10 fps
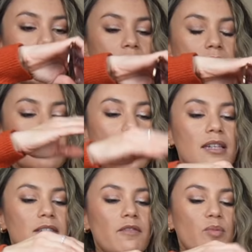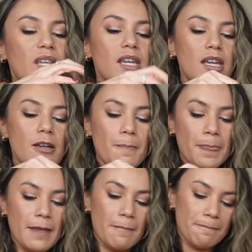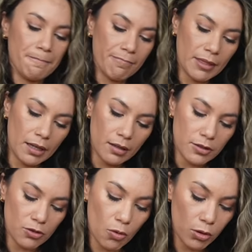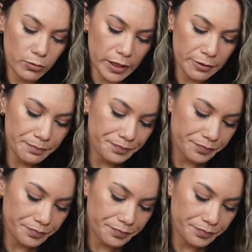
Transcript: This is a case from Key. It's an old one.